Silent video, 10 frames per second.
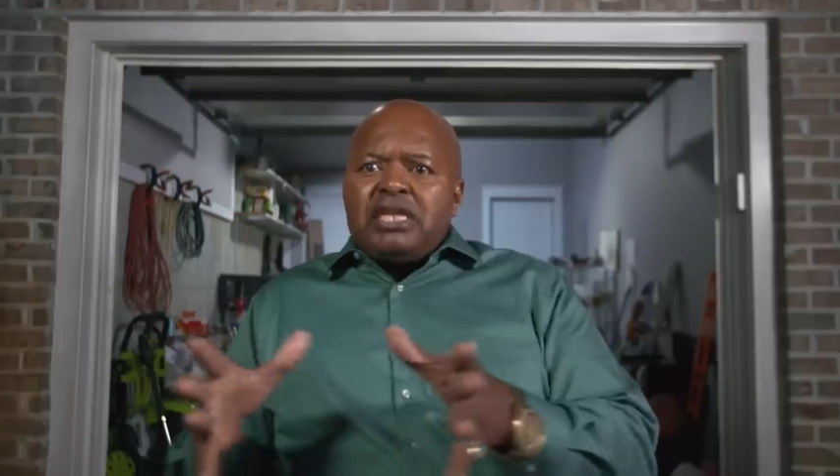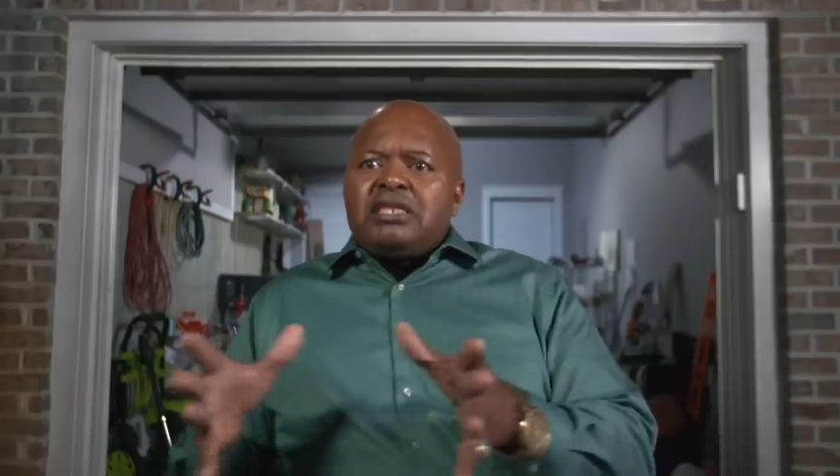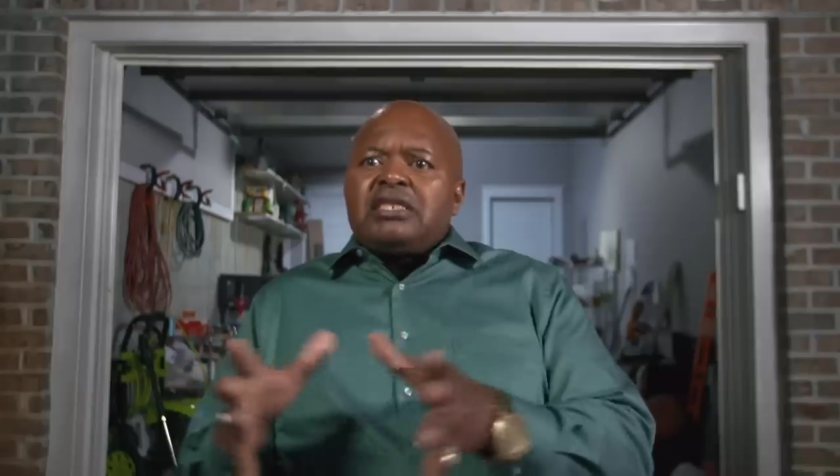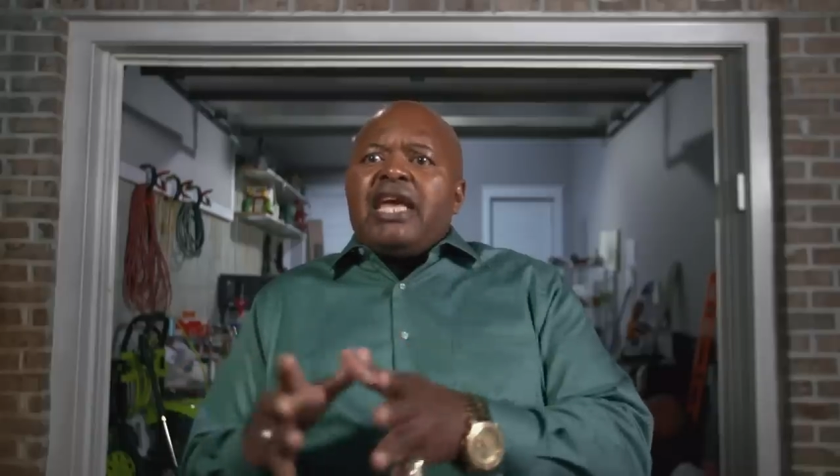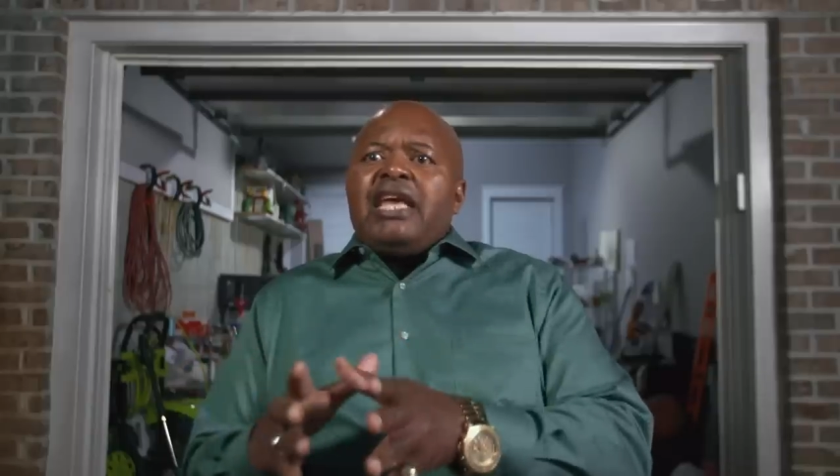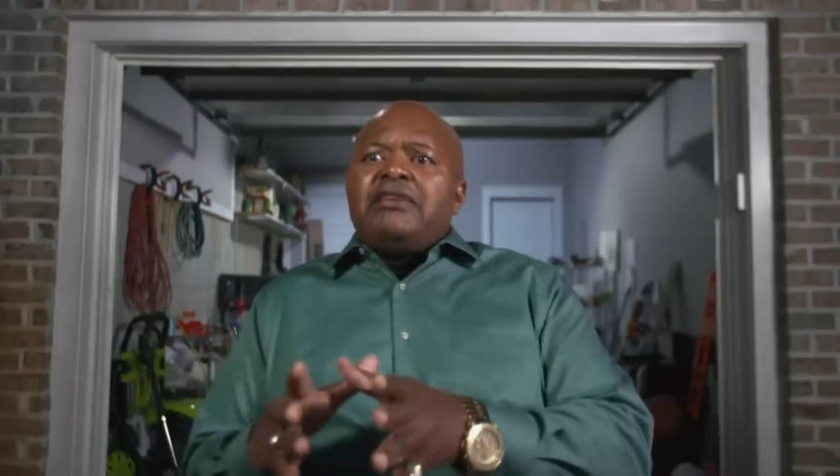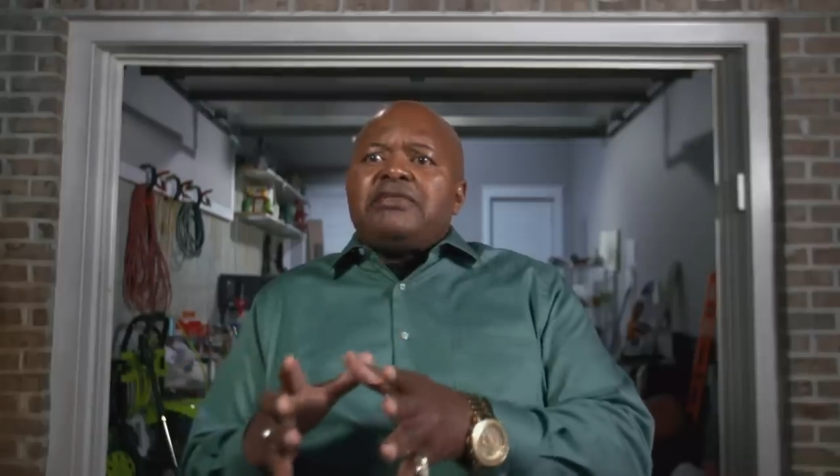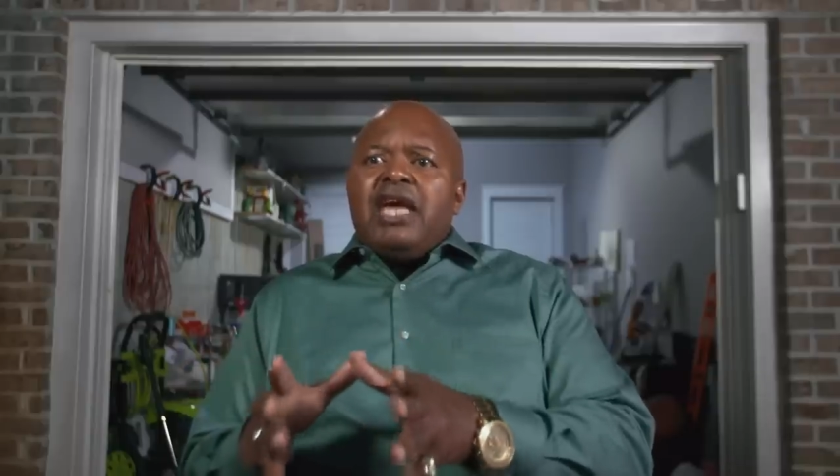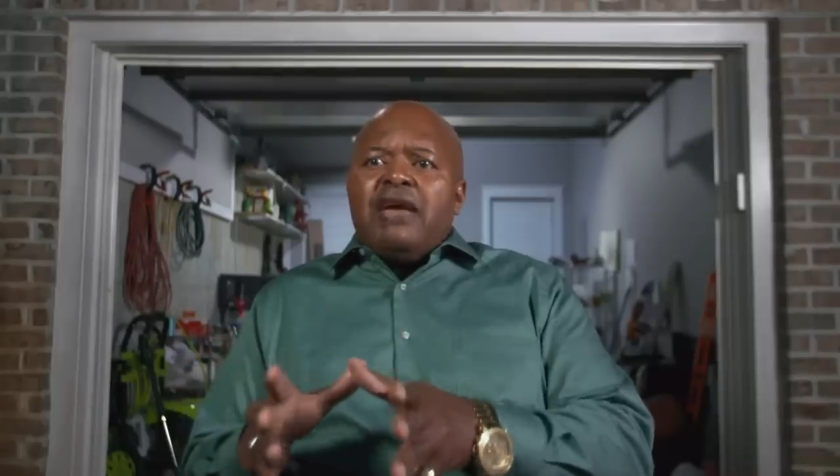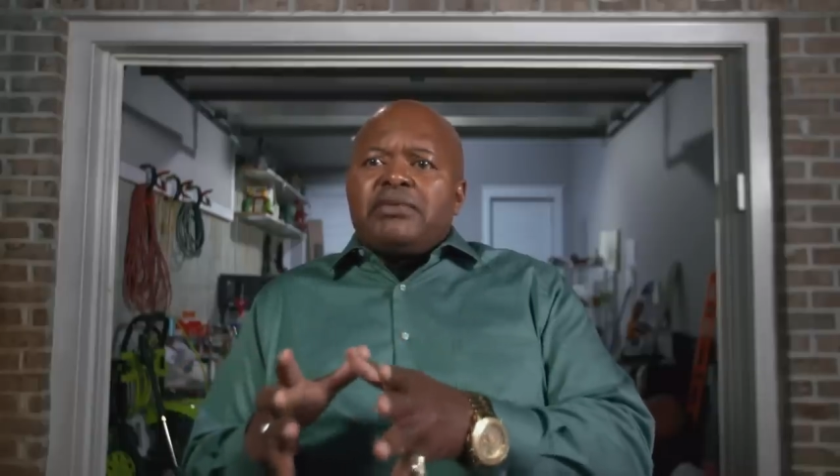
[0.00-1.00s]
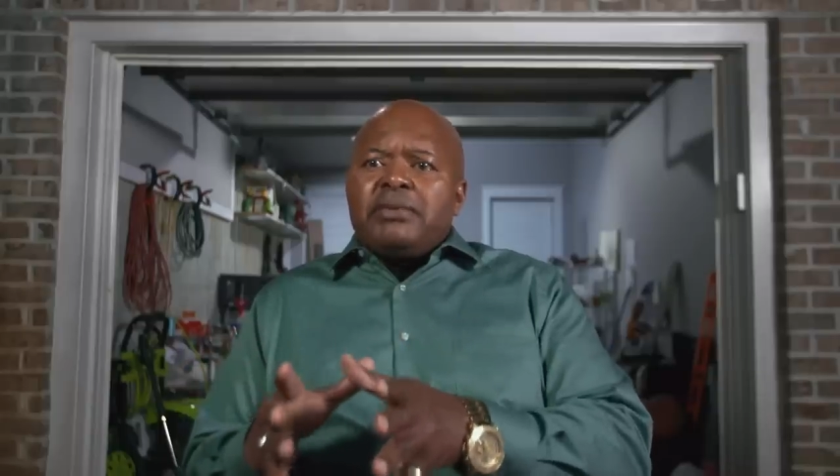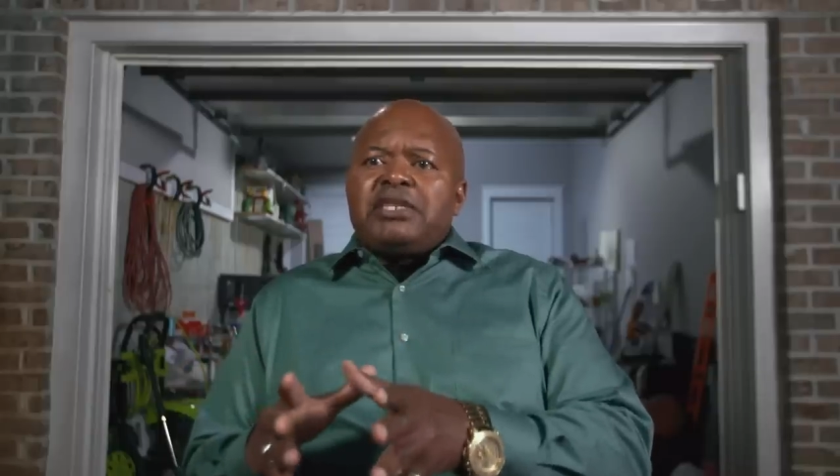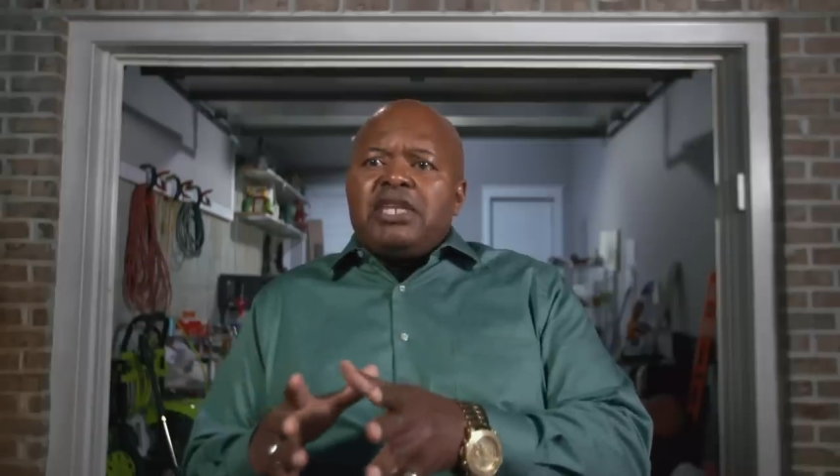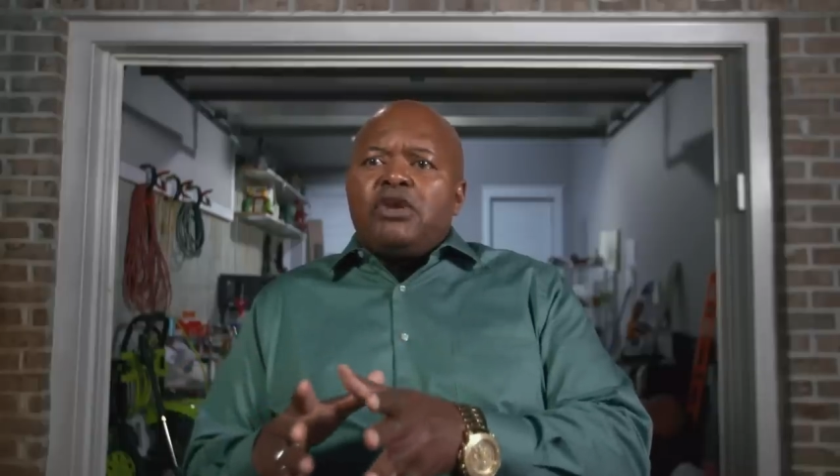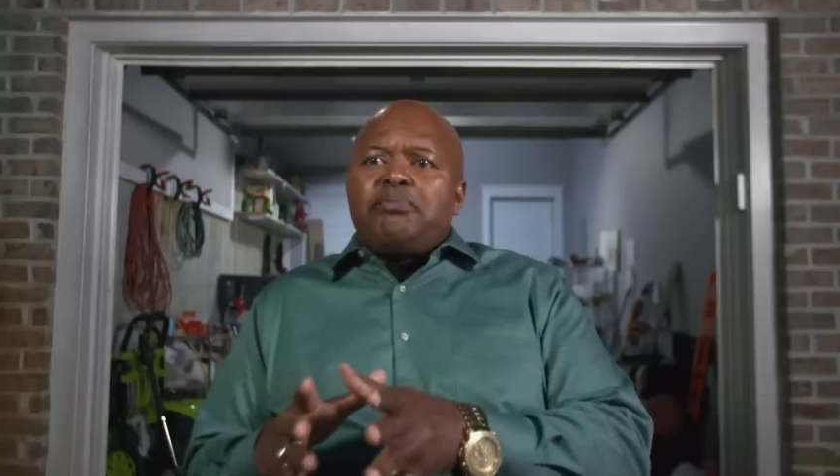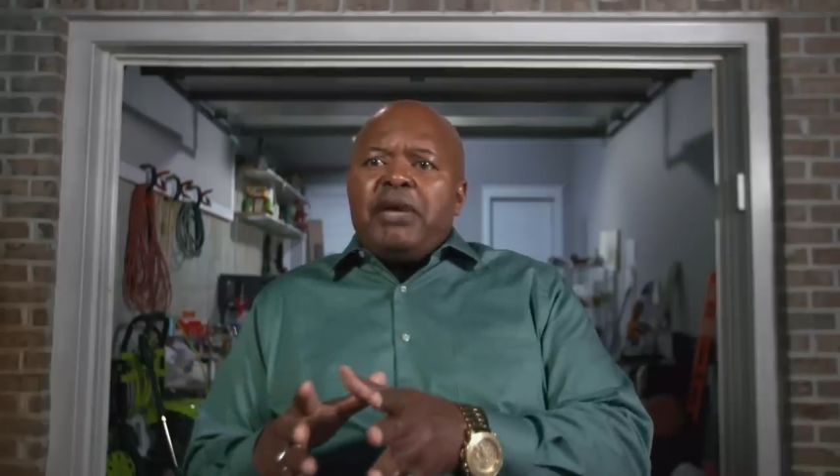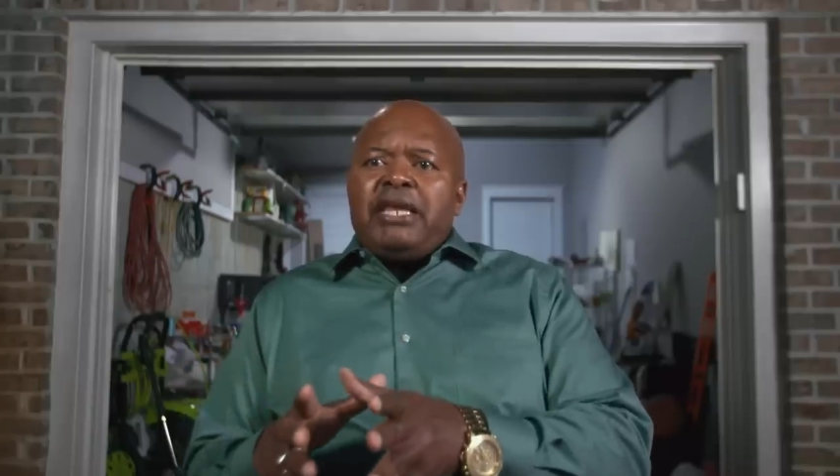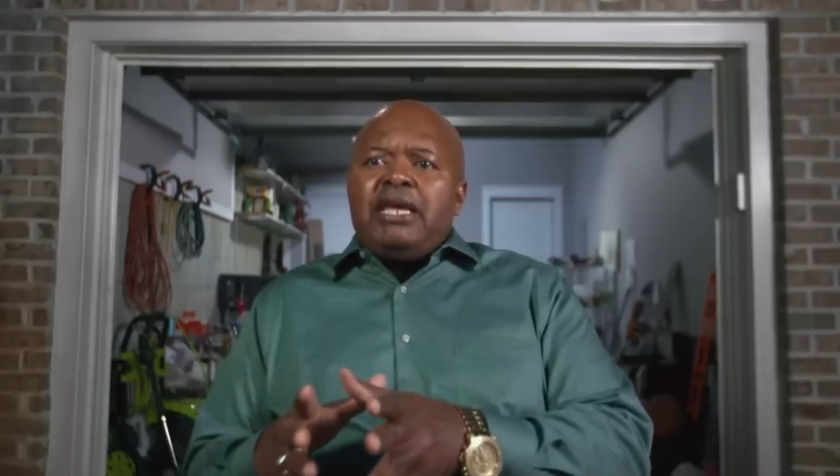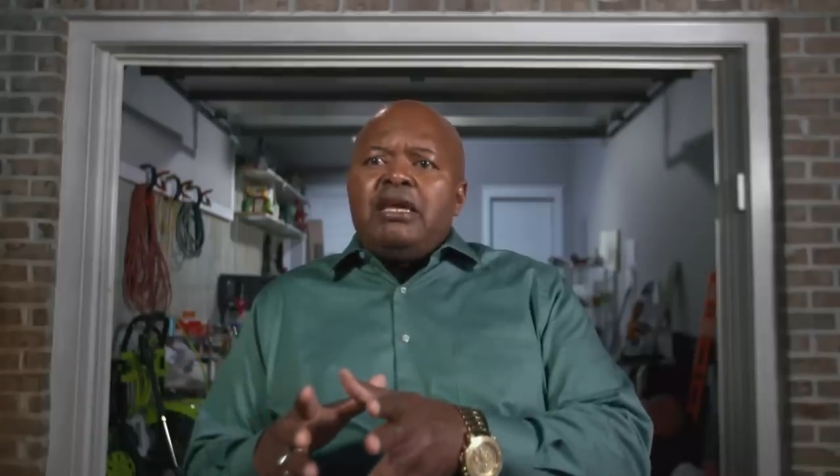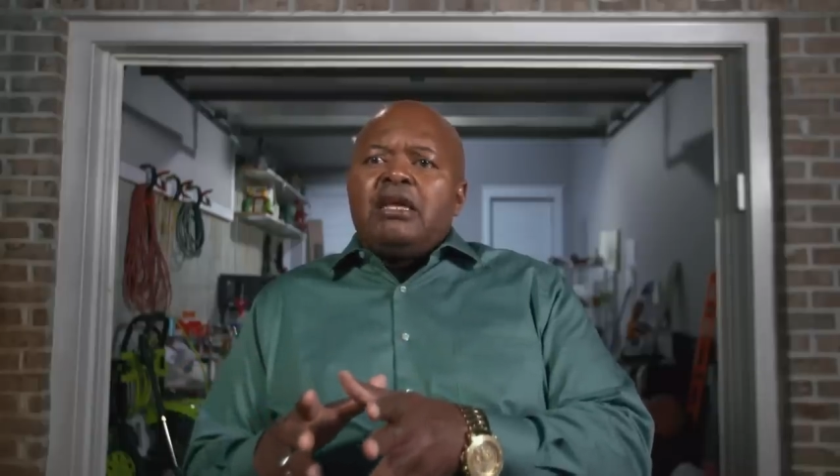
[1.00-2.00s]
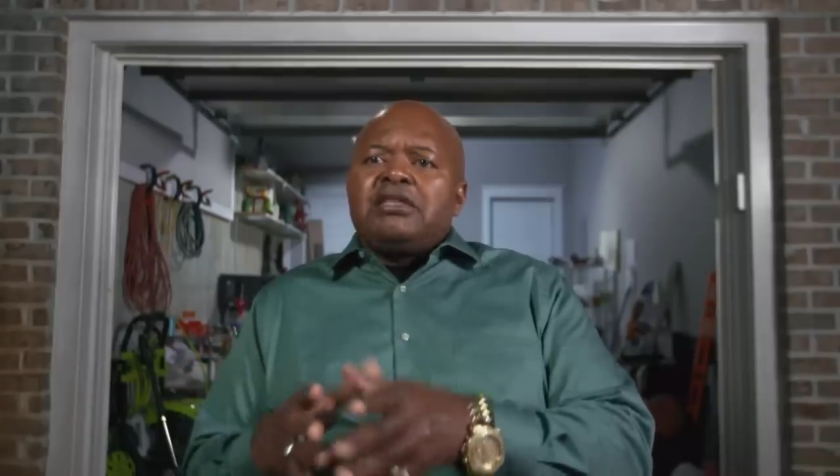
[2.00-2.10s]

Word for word: and saved every single penny